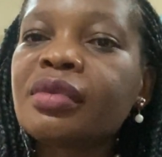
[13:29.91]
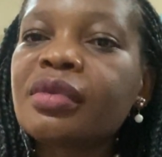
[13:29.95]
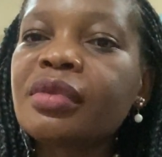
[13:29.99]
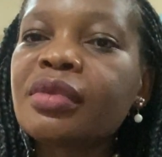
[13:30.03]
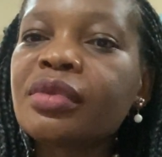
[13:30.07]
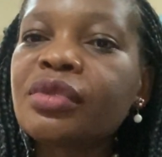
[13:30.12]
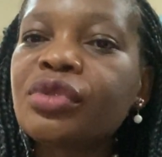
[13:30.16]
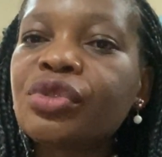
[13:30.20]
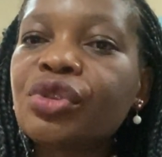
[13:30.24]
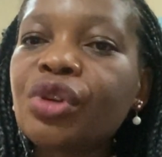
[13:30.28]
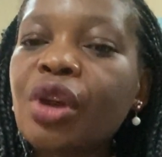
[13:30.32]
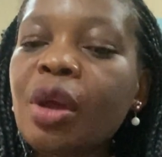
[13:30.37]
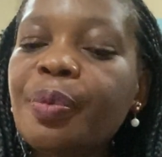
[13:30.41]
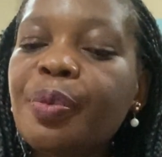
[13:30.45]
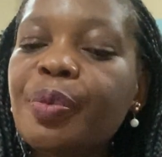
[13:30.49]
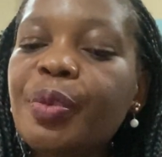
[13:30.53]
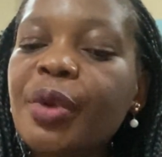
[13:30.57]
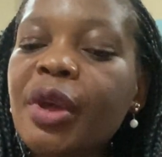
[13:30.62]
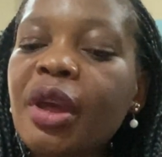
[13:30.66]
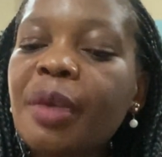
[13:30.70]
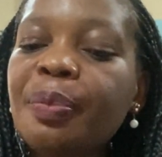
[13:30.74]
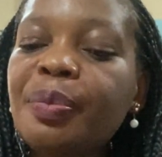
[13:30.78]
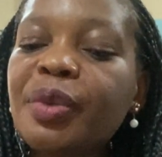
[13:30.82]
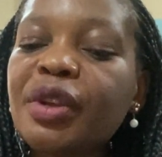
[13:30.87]
Drop
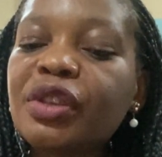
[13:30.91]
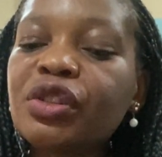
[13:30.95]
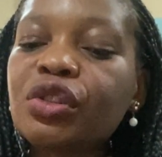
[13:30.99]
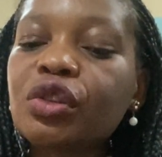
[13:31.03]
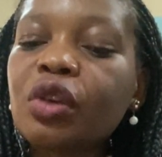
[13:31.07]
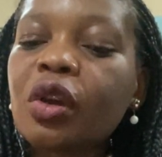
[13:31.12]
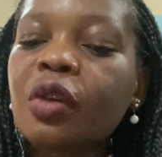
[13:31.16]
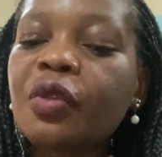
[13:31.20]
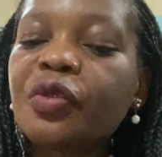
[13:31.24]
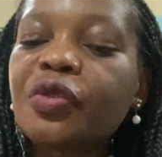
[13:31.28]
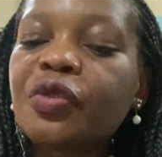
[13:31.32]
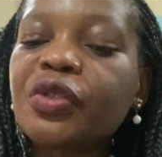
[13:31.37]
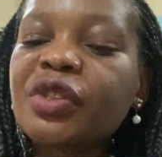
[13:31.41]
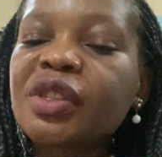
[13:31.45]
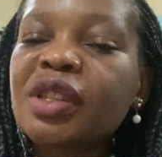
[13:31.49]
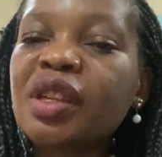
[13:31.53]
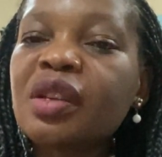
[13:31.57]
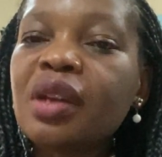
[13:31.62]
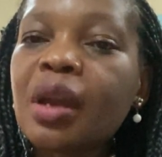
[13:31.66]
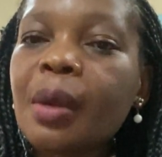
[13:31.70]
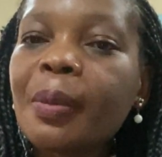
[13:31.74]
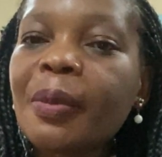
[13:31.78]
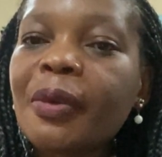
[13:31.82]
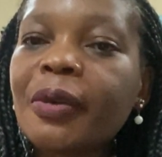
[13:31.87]
a pinch of
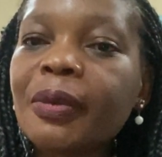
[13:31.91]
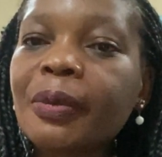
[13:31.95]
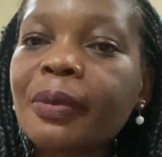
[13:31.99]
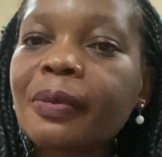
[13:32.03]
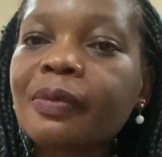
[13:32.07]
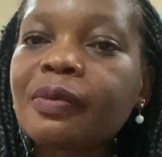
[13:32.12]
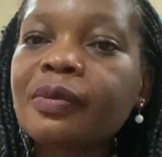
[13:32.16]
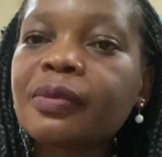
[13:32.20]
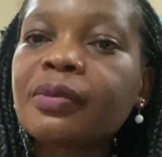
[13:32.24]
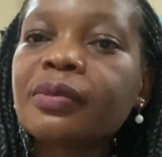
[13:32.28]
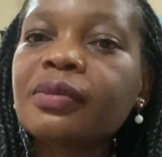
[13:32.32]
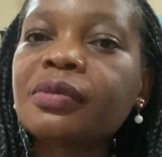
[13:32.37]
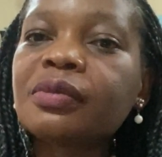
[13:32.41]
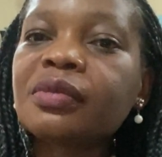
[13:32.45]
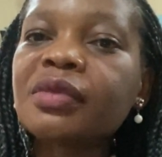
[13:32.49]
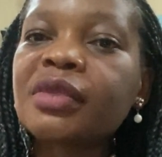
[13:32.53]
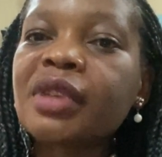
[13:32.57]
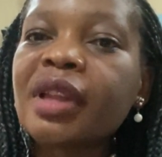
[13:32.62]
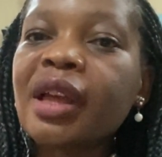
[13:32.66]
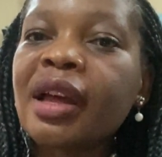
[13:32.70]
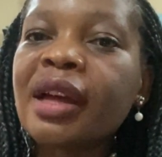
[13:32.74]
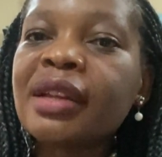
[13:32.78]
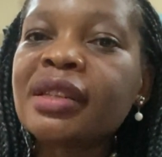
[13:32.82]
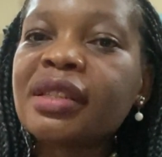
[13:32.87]
cinnamon
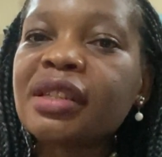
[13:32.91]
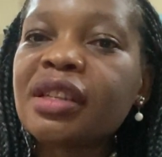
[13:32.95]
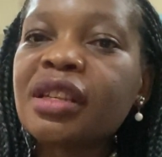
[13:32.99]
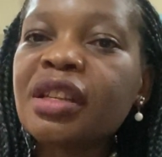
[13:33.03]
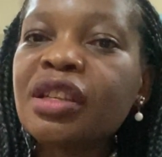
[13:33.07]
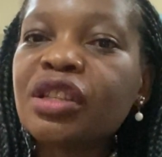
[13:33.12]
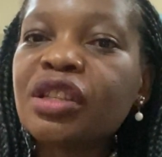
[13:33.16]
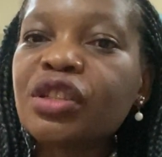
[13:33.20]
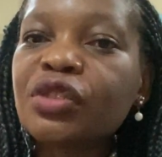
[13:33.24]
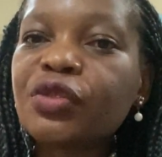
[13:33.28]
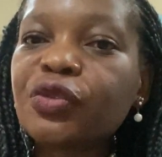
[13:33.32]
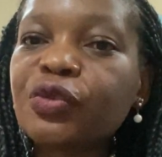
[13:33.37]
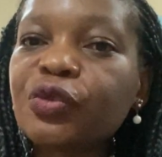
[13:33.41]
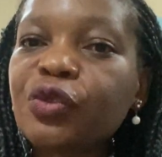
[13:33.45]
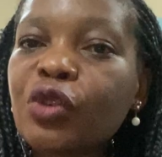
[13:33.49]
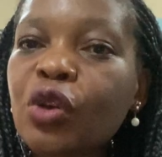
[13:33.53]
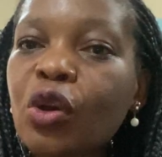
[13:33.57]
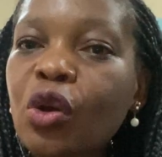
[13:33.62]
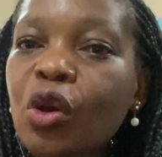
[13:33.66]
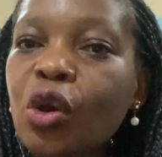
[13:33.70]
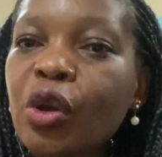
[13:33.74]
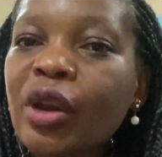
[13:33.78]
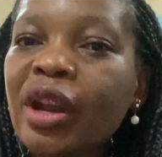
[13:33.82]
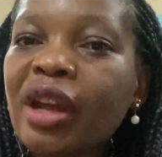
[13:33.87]
at each 4
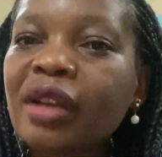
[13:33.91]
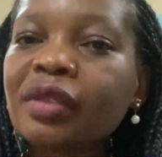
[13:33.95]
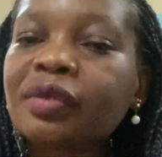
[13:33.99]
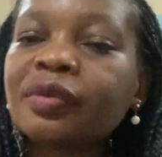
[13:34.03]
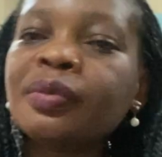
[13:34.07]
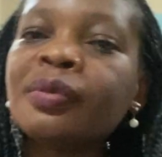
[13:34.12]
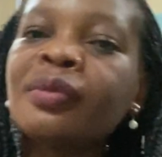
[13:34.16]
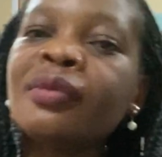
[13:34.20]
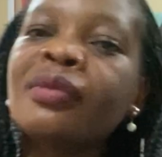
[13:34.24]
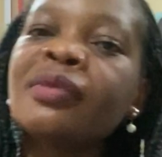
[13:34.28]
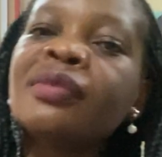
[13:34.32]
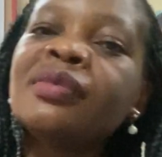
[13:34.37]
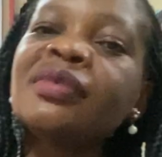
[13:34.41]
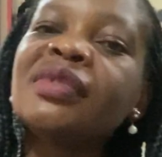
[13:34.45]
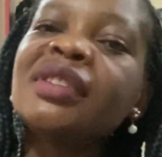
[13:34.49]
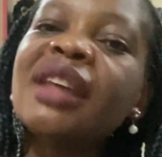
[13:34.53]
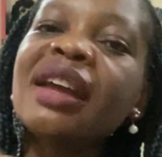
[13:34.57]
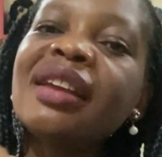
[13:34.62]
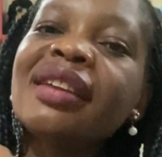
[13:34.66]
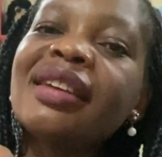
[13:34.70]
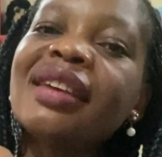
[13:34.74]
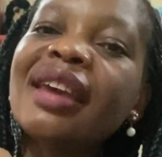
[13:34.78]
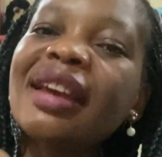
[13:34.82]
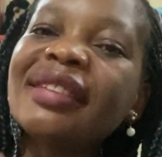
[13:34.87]
corners.
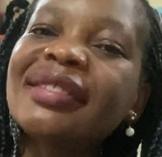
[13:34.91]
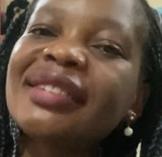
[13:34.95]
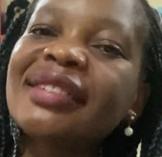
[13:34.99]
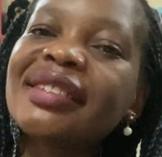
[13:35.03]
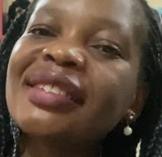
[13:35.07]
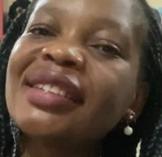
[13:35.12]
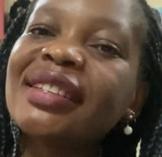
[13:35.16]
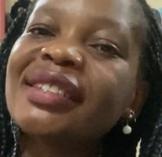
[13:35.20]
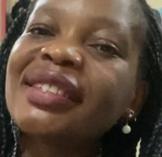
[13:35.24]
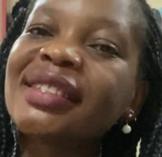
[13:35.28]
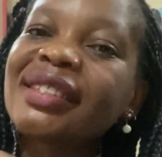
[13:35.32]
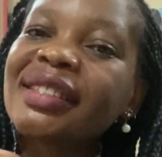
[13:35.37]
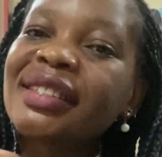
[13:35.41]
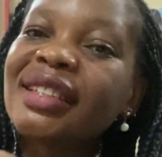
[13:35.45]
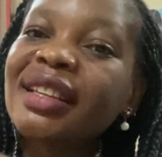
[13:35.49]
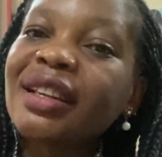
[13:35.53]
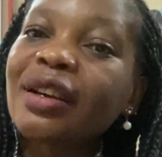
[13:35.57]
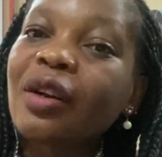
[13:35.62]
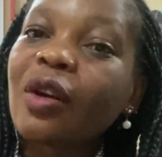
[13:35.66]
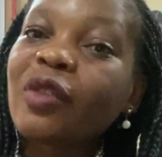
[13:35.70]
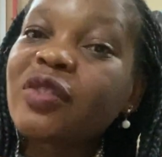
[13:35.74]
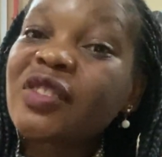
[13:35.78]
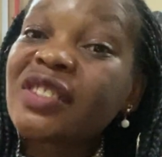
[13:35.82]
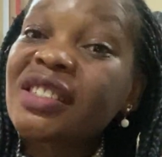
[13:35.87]
Then get the
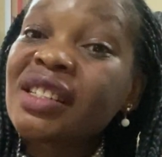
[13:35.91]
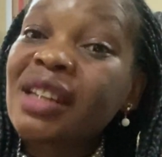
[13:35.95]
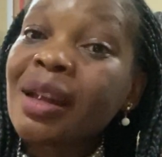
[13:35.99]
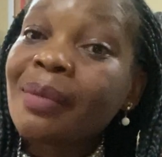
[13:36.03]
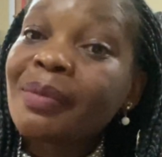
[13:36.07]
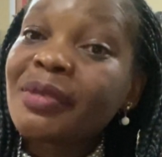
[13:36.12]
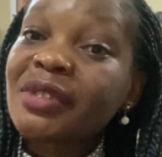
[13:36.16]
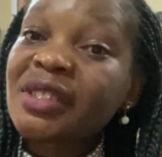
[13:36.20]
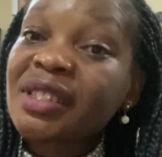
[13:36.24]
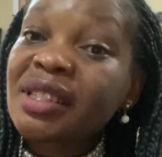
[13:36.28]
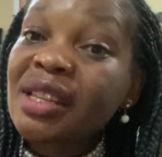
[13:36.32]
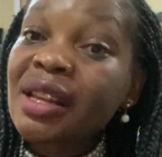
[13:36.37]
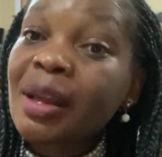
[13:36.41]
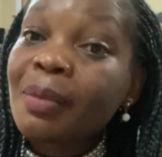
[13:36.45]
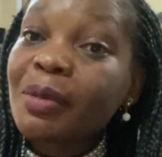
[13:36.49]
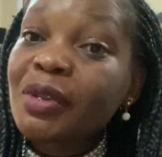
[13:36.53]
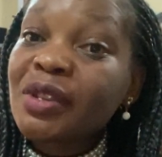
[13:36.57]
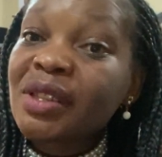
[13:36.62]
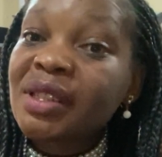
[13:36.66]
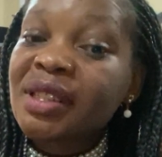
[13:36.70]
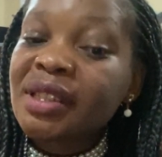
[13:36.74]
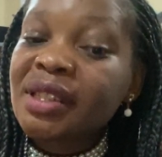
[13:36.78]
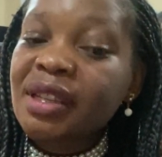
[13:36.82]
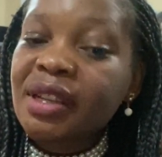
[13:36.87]
stick of
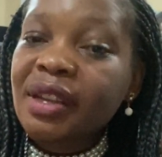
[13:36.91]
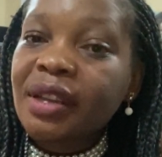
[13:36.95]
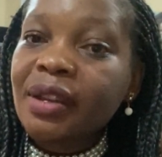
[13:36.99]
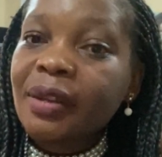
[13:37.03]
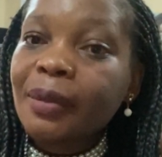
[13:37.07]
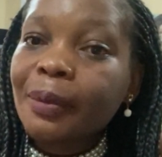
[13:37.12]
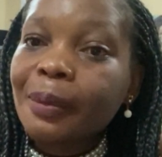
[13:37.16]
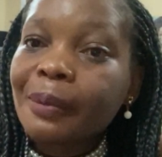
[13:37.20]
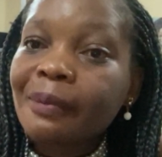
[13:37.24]
cinnamon stick.